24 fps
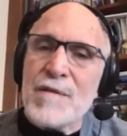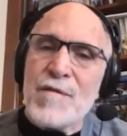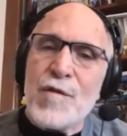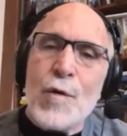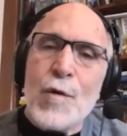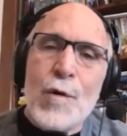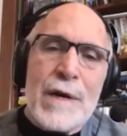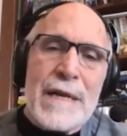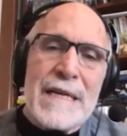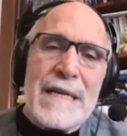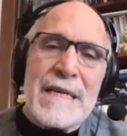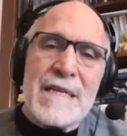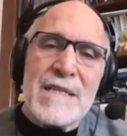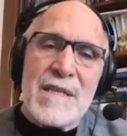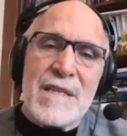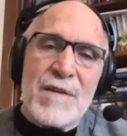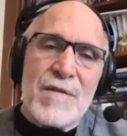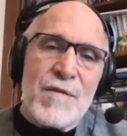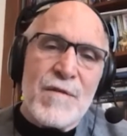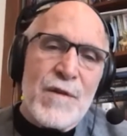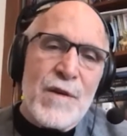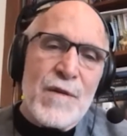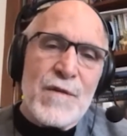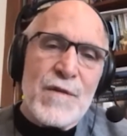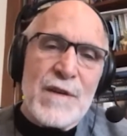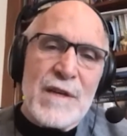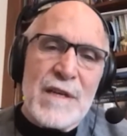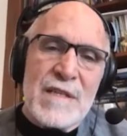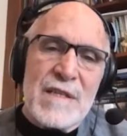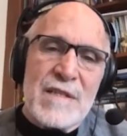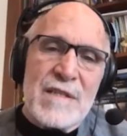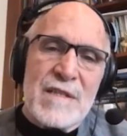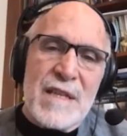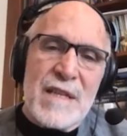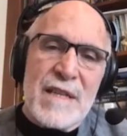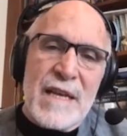40s and
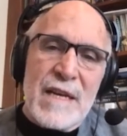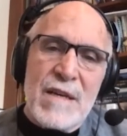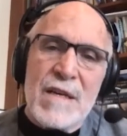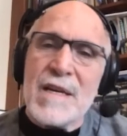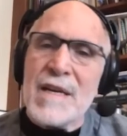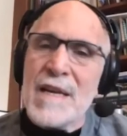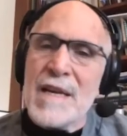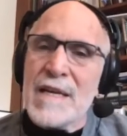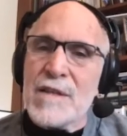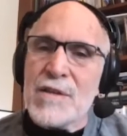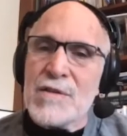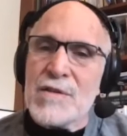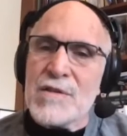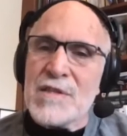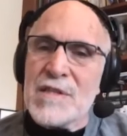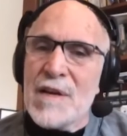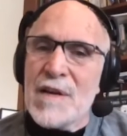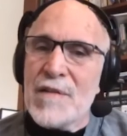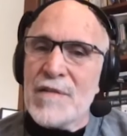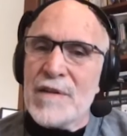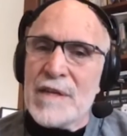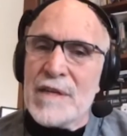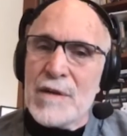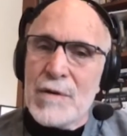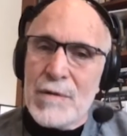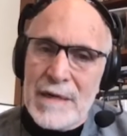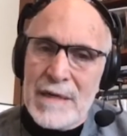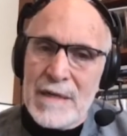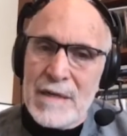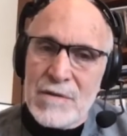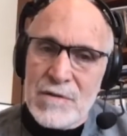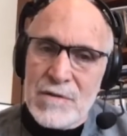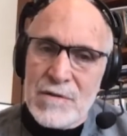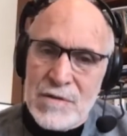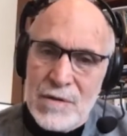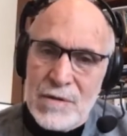50s, and they look like they're 70 or 80
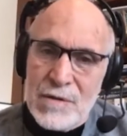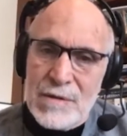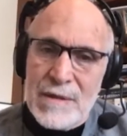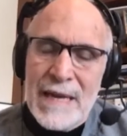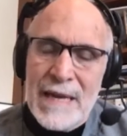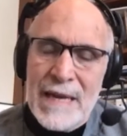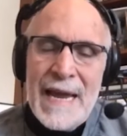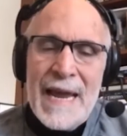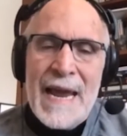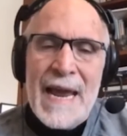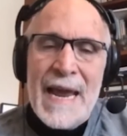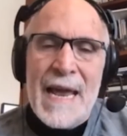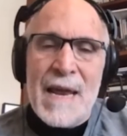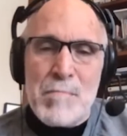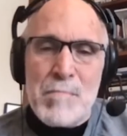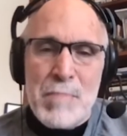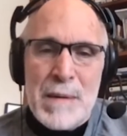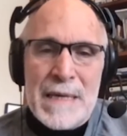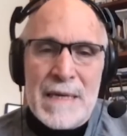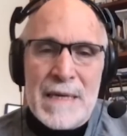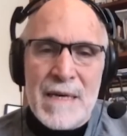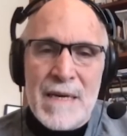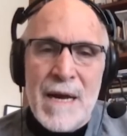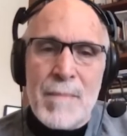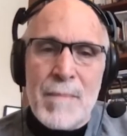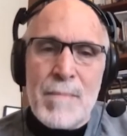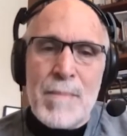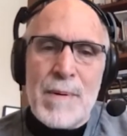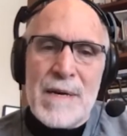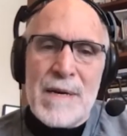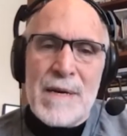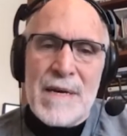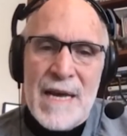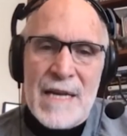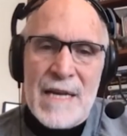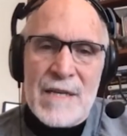years old and beaten up
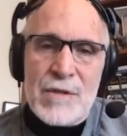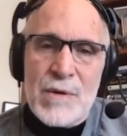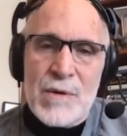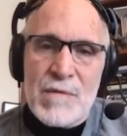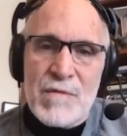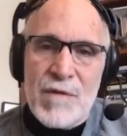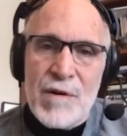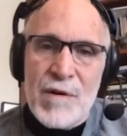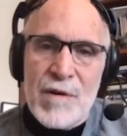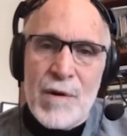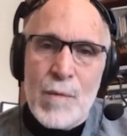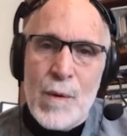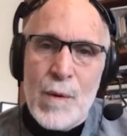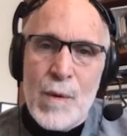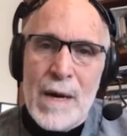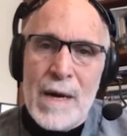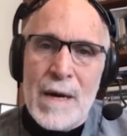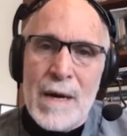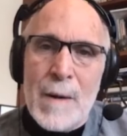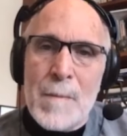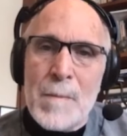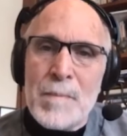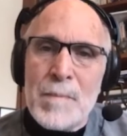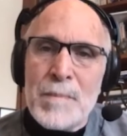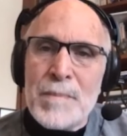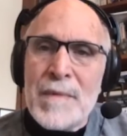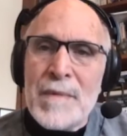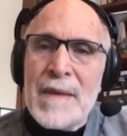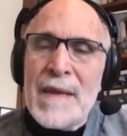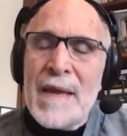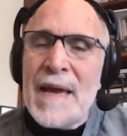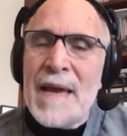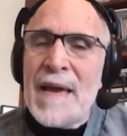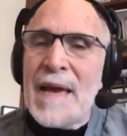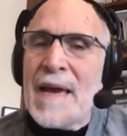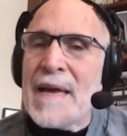and not doing very well.
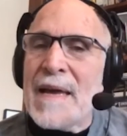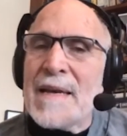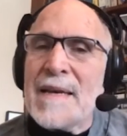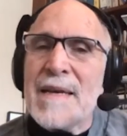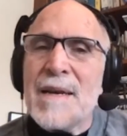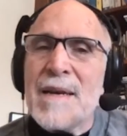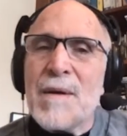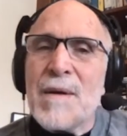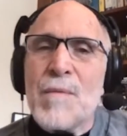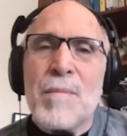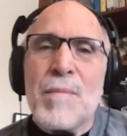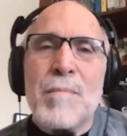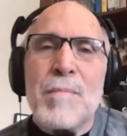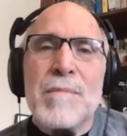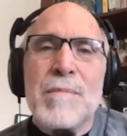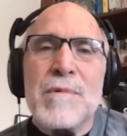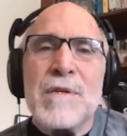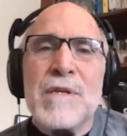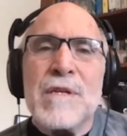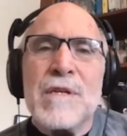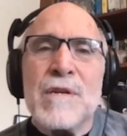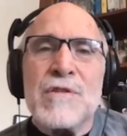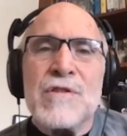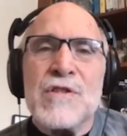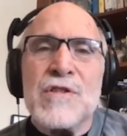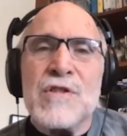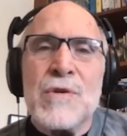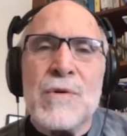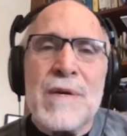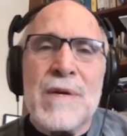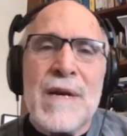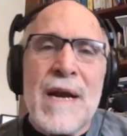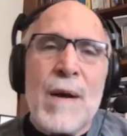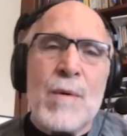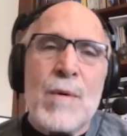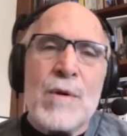And,
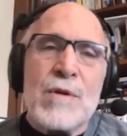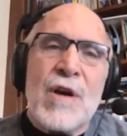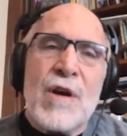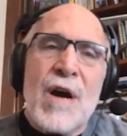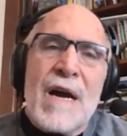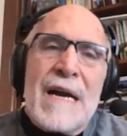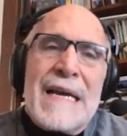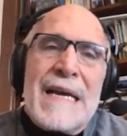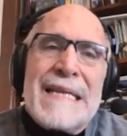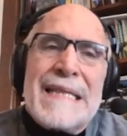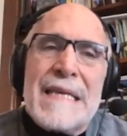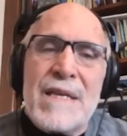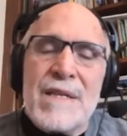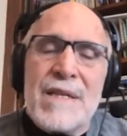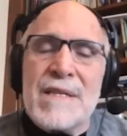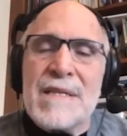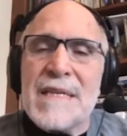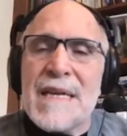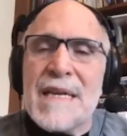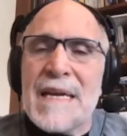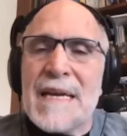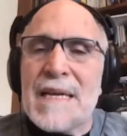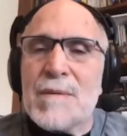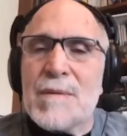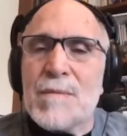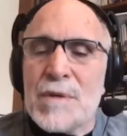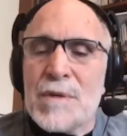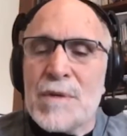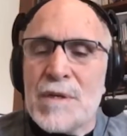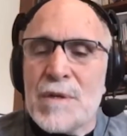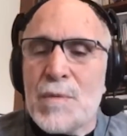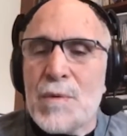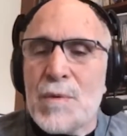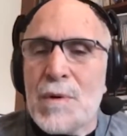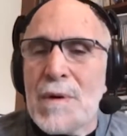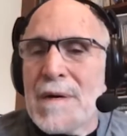Sue and I were talking the other day, and,
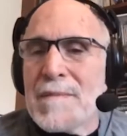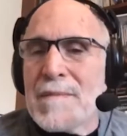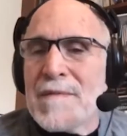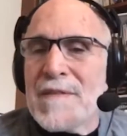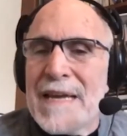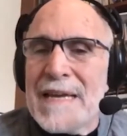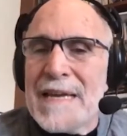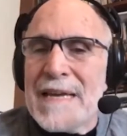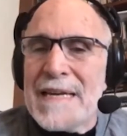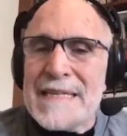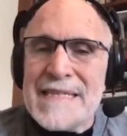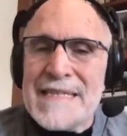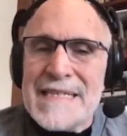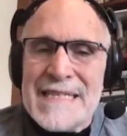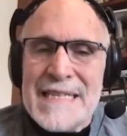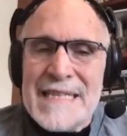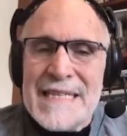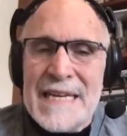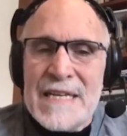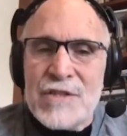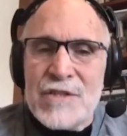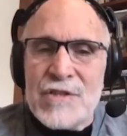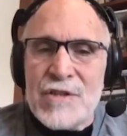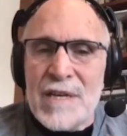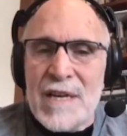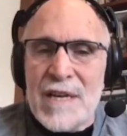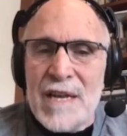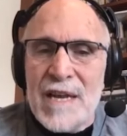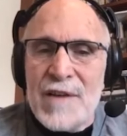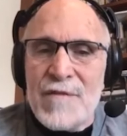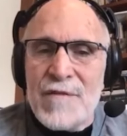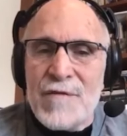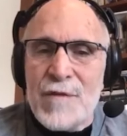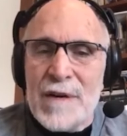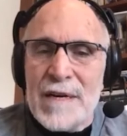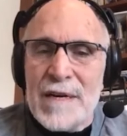we're at that stage in
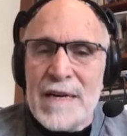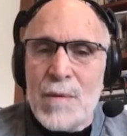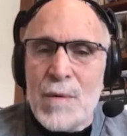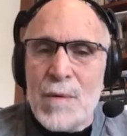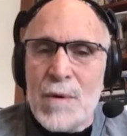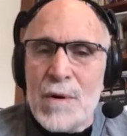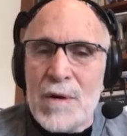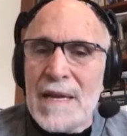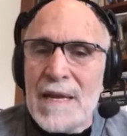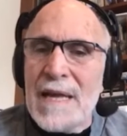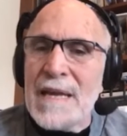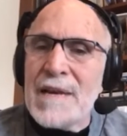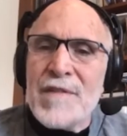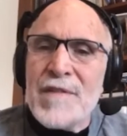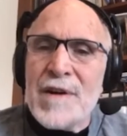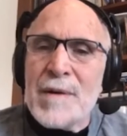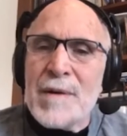life right now where a lot of